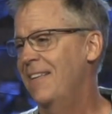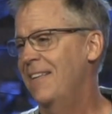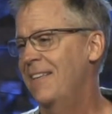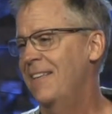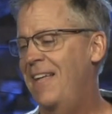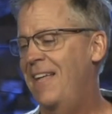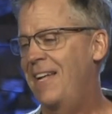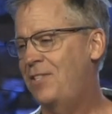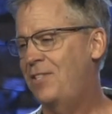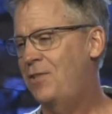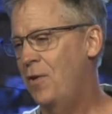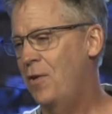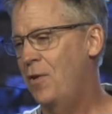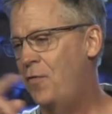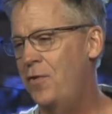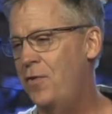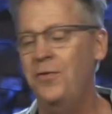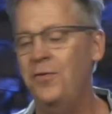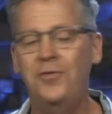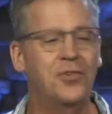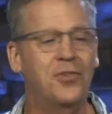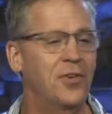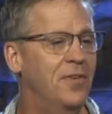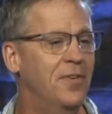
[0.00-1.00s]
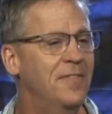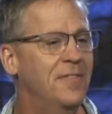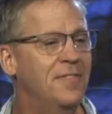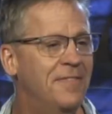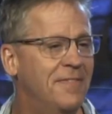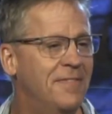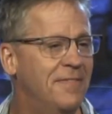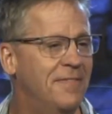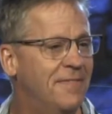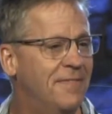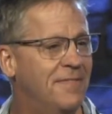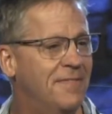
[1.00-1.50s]
That's your future.
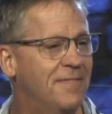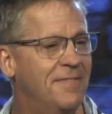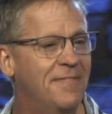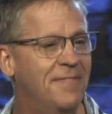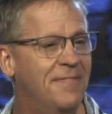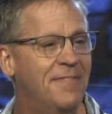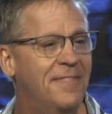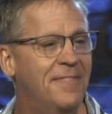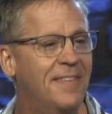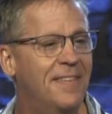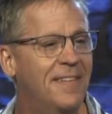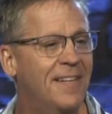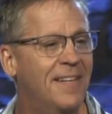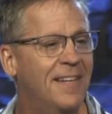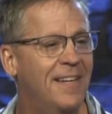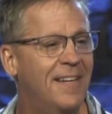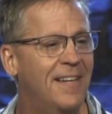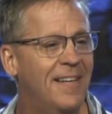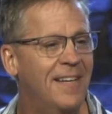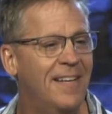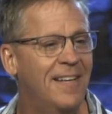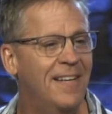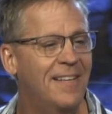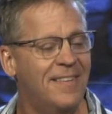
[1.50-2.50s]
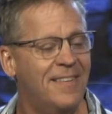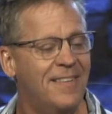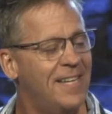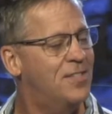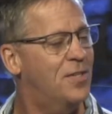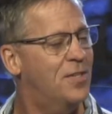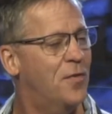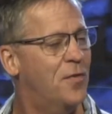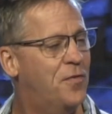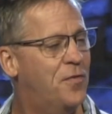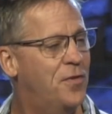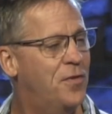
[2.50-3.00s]
That's
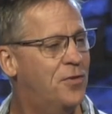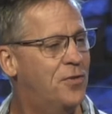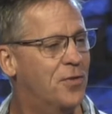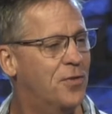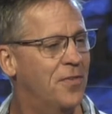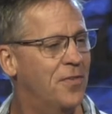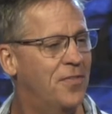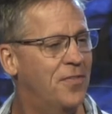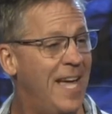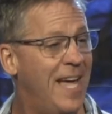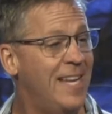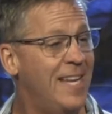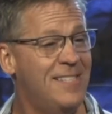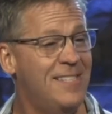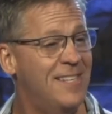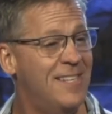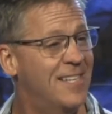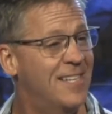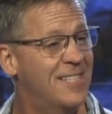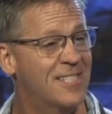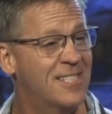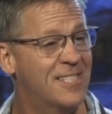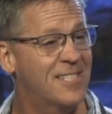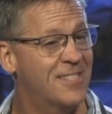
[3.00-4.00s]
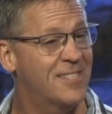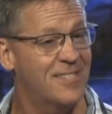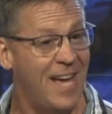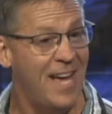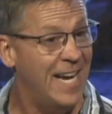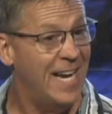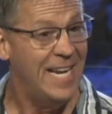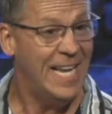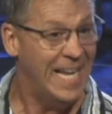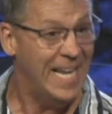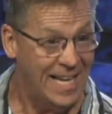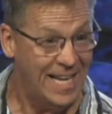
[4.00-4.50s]
your future. That is
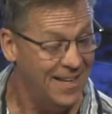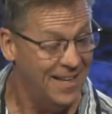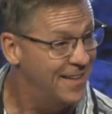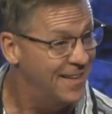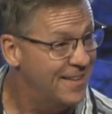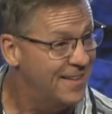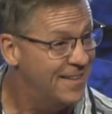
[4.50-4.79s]
exciting.